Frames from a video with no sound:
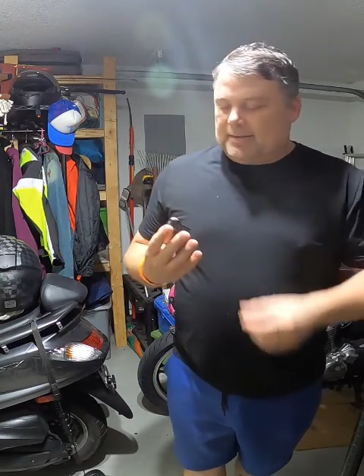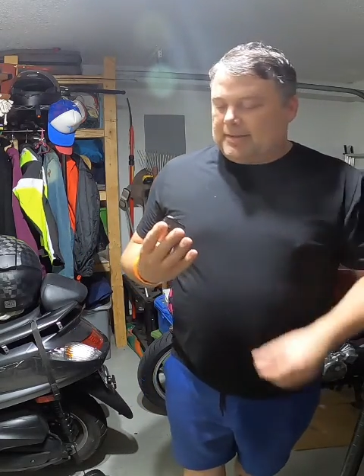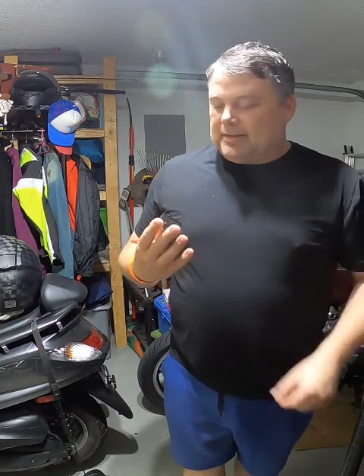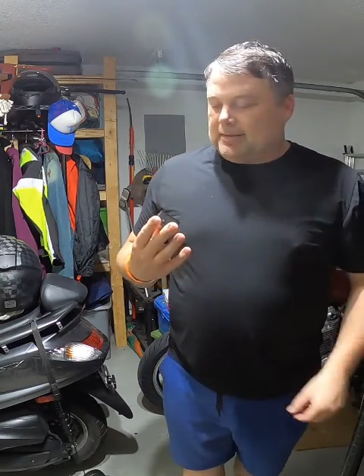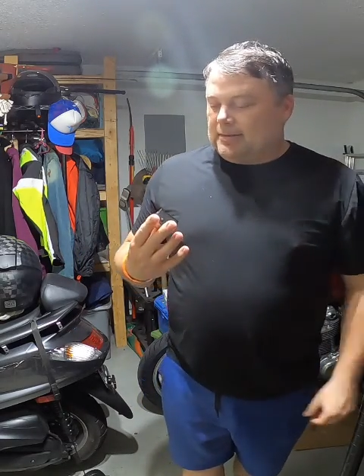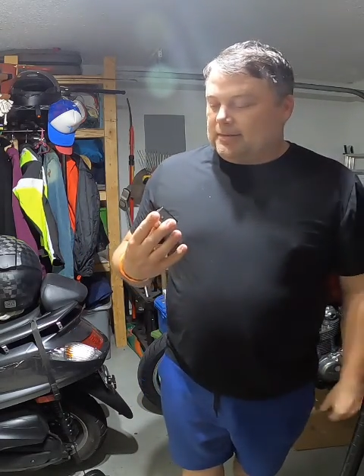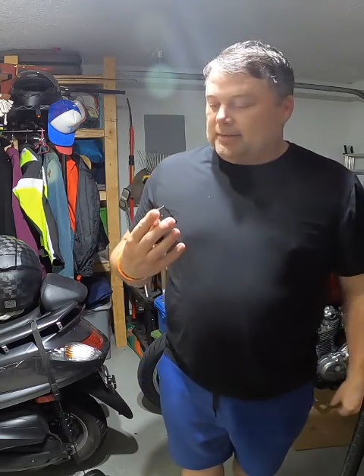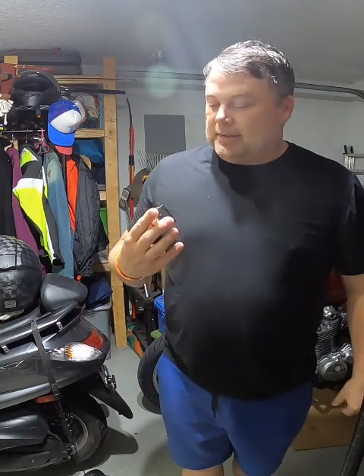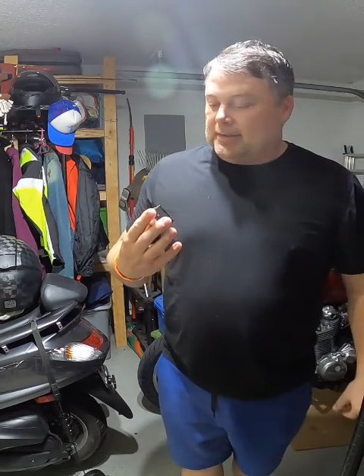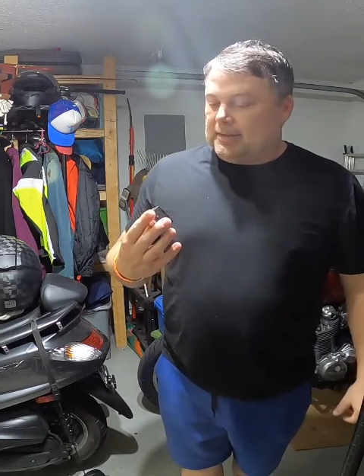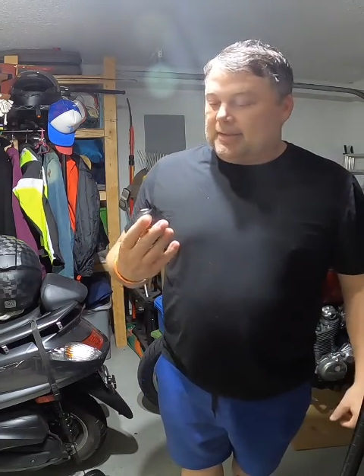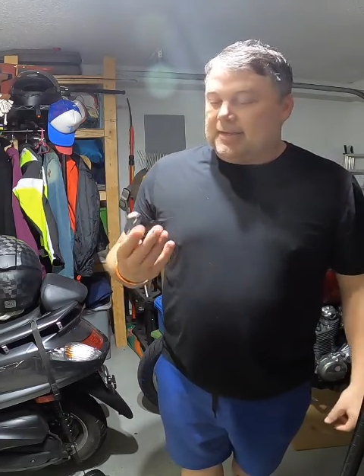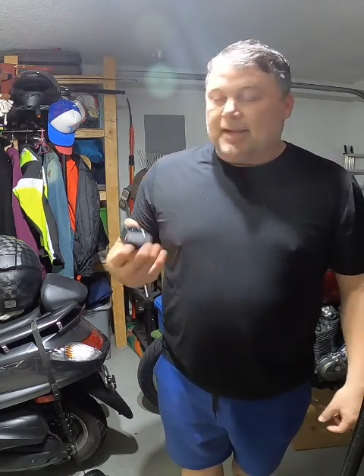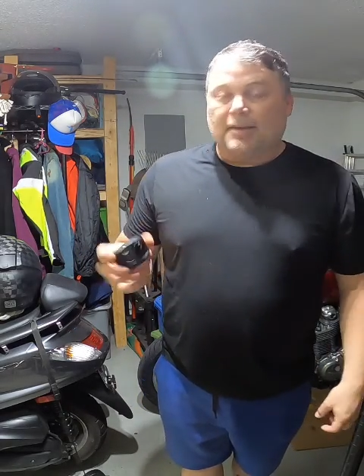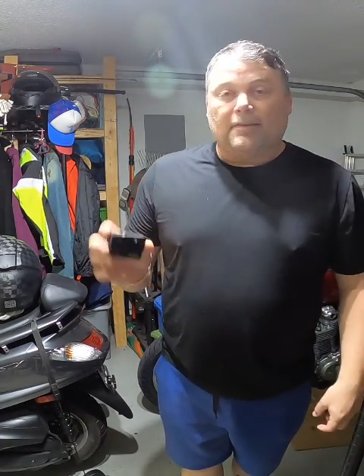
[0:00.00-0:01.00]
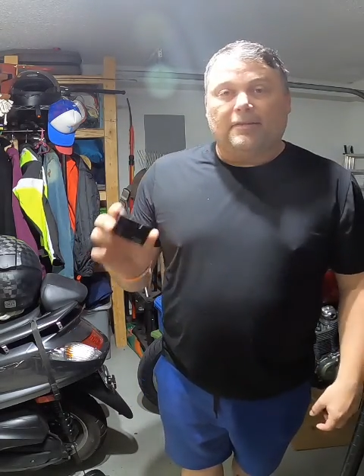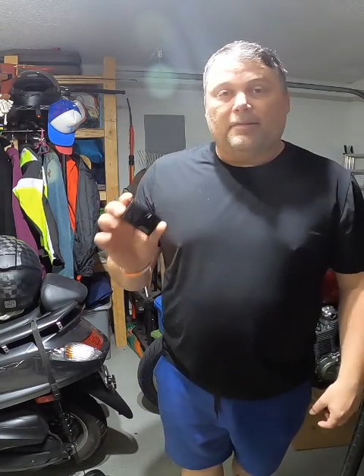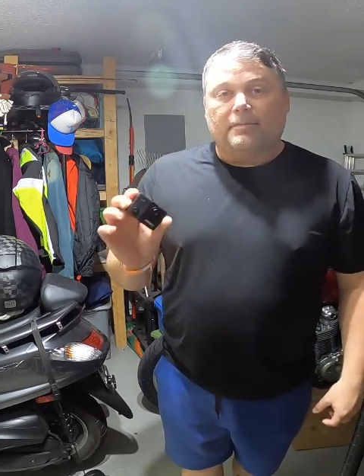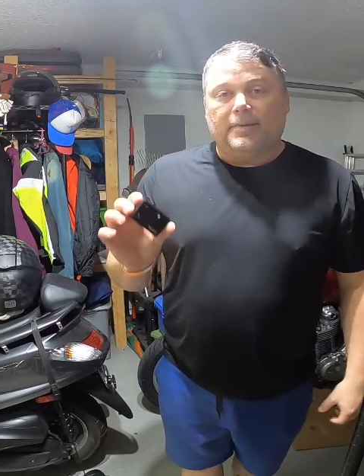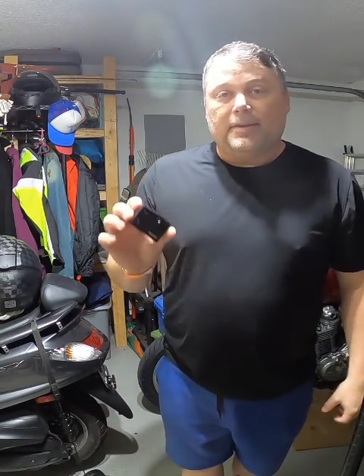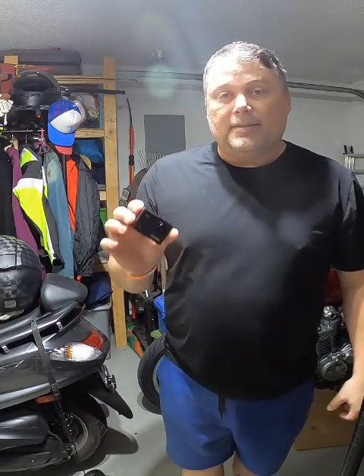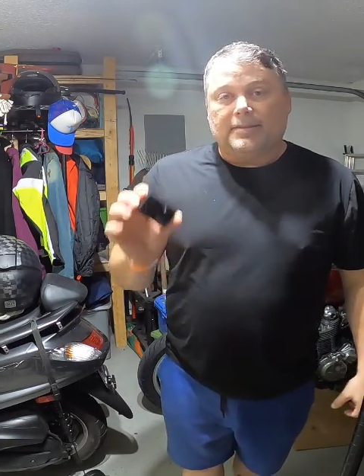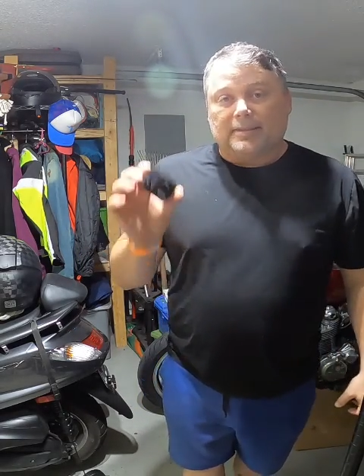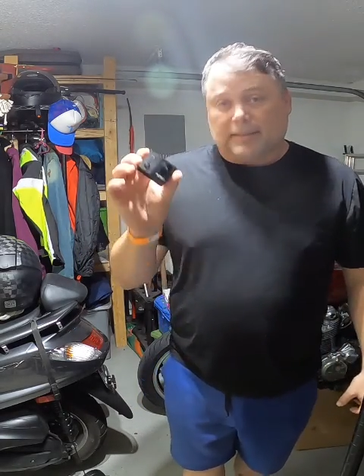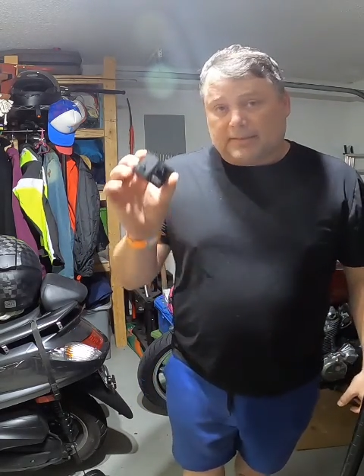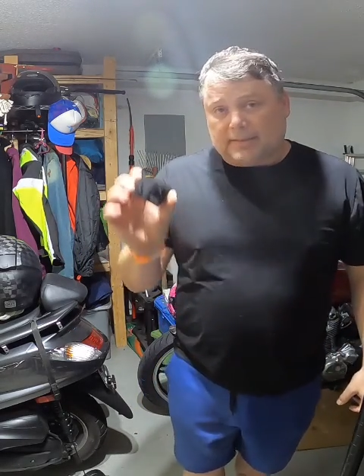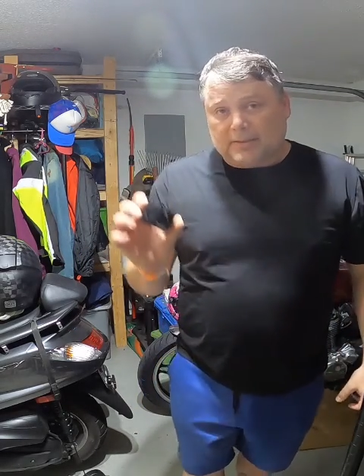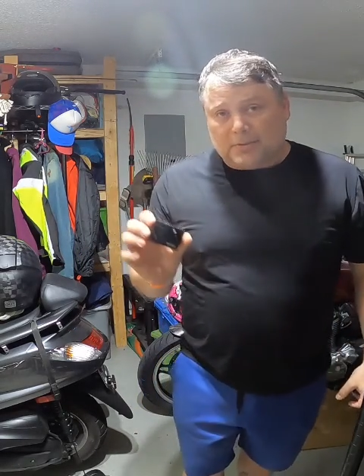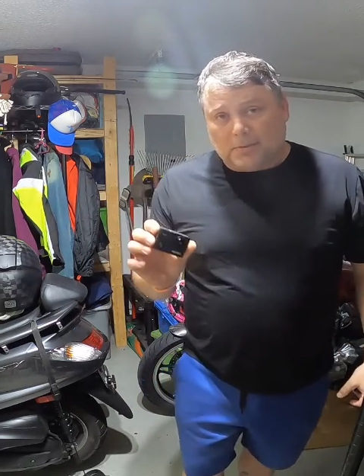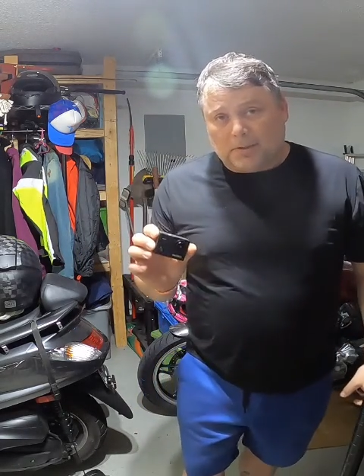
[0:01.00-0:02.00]
I guess it was just a decorative piece because it
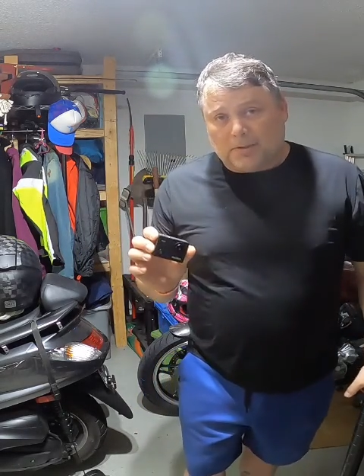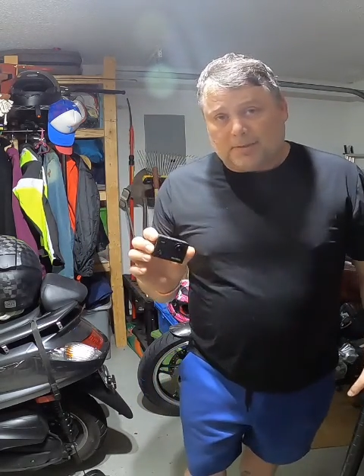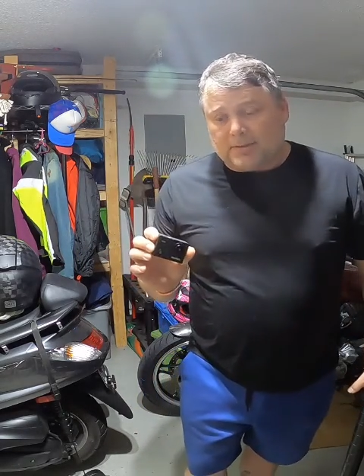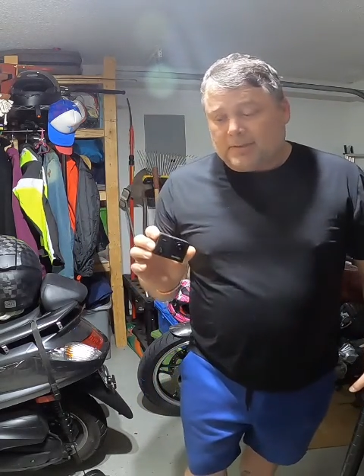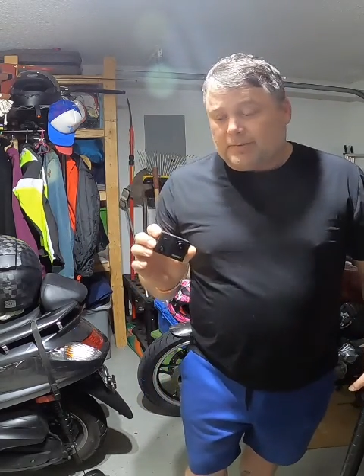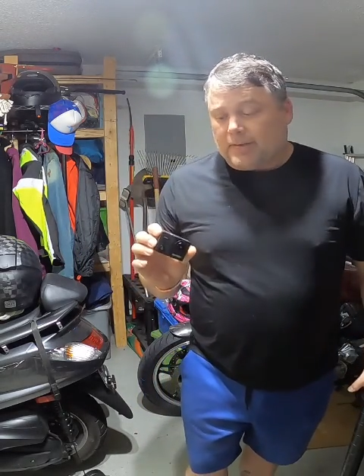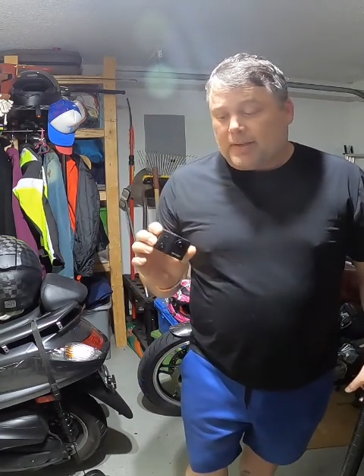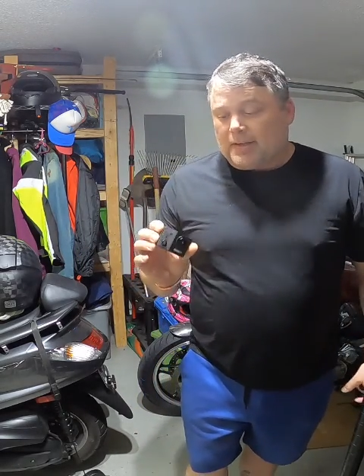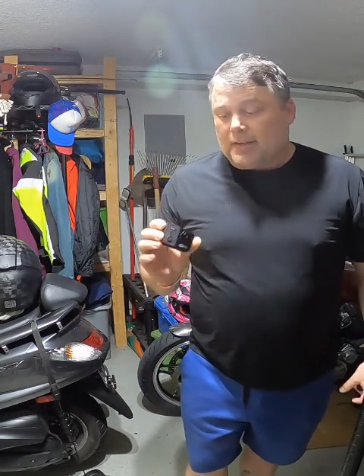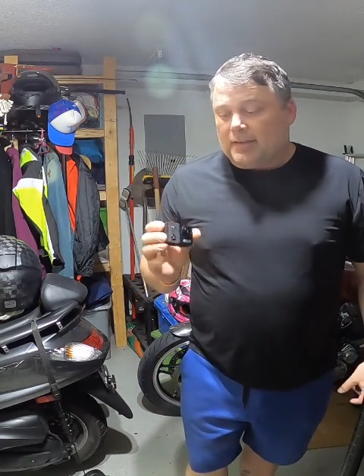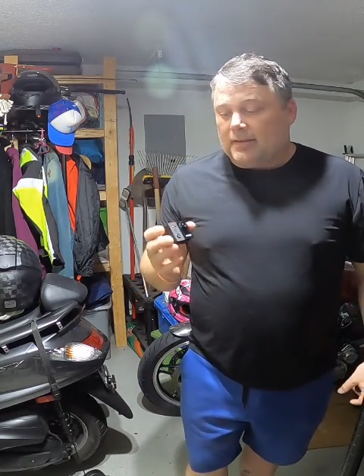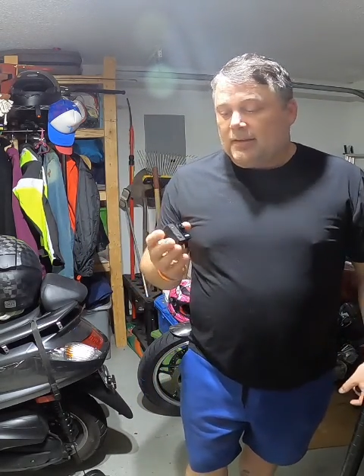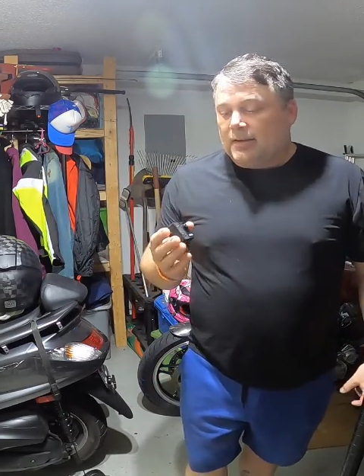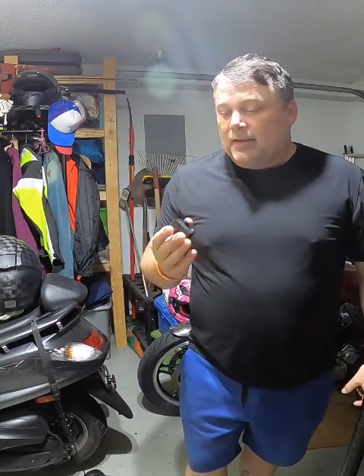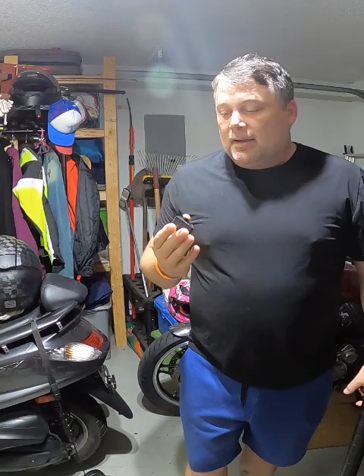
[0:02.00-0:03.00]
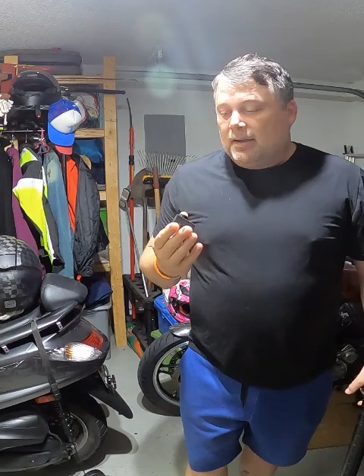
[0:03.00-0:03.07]
still works just fine,